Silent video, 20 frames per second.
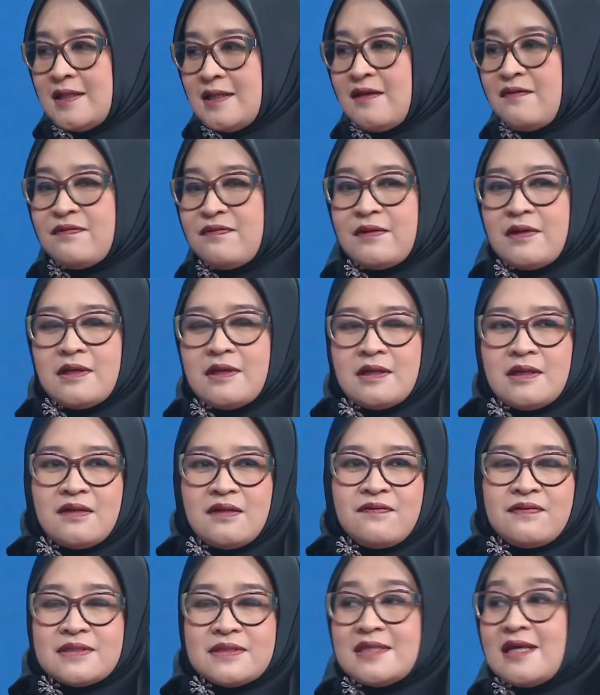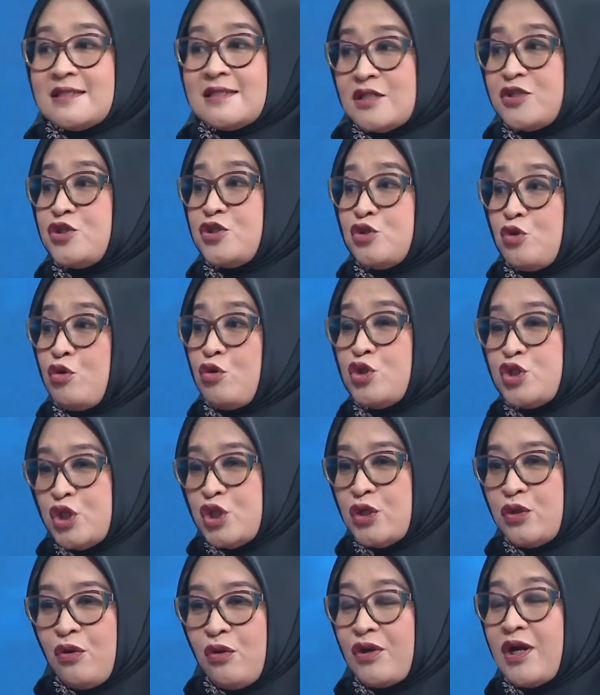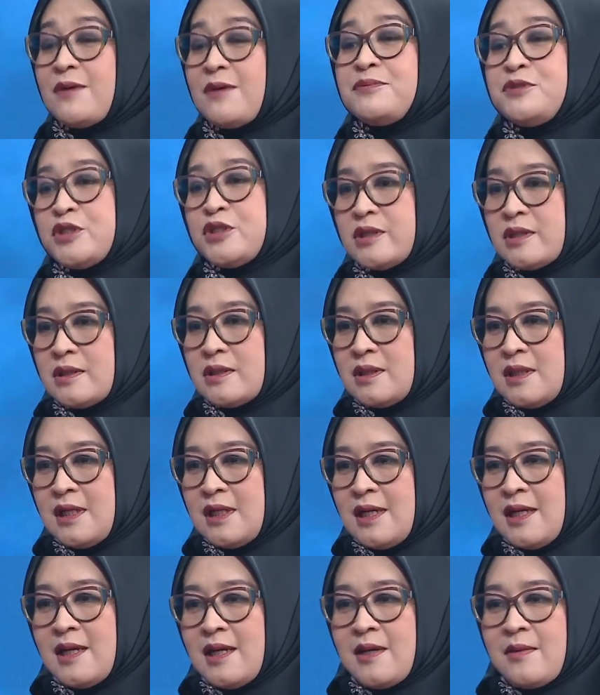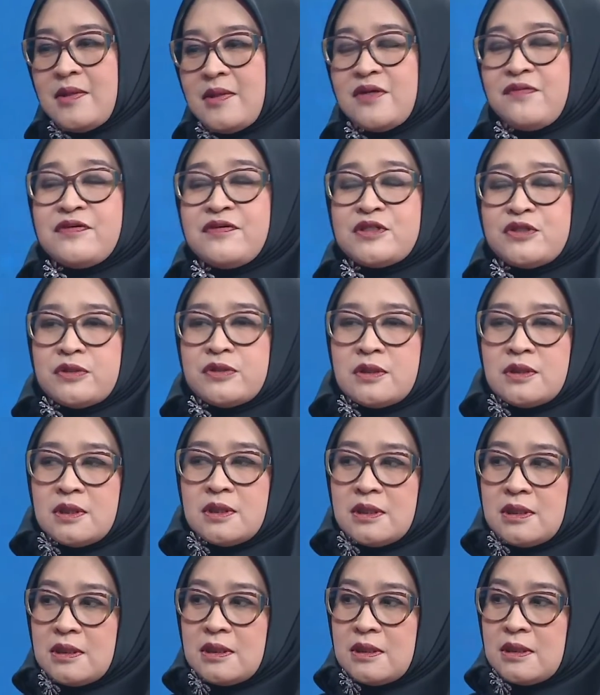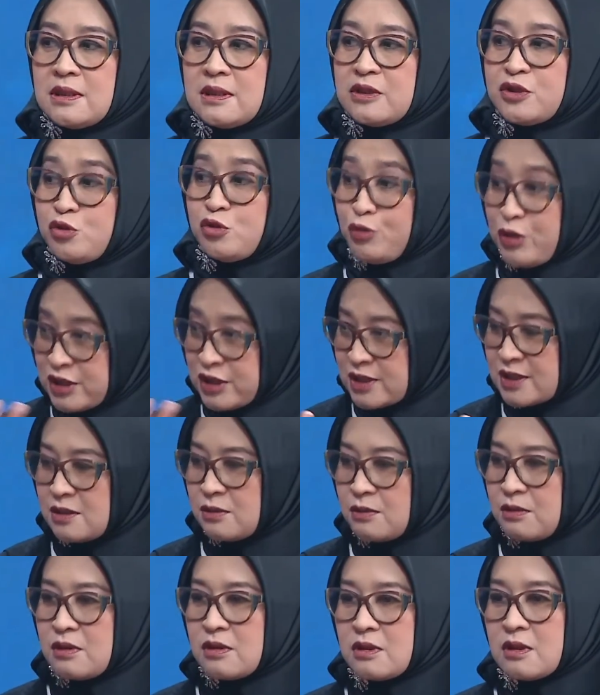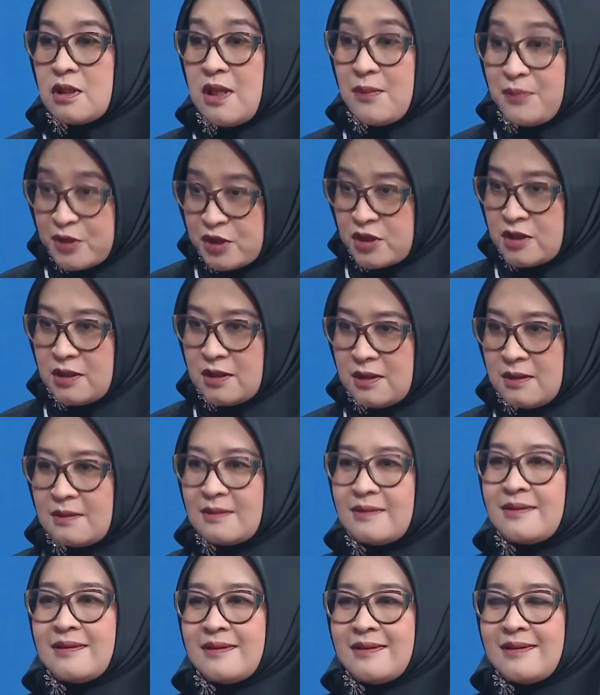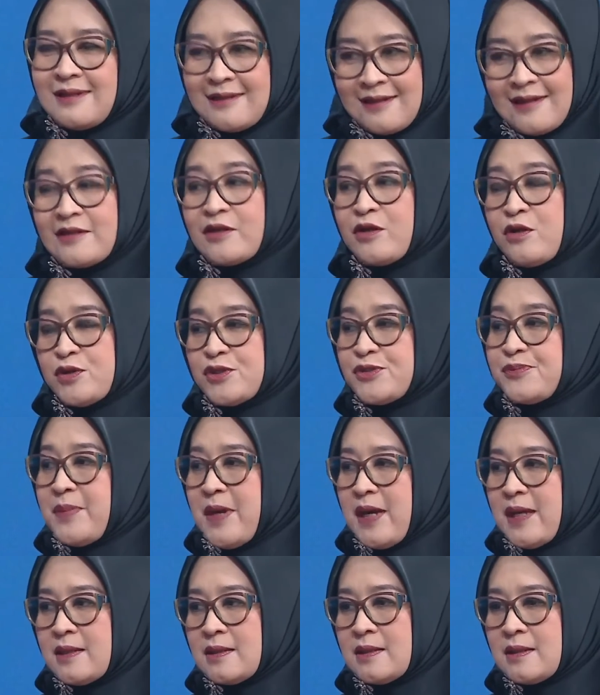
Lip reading: if it doesn't torsion or rupture. If it's twist or rupture, that can cause pain.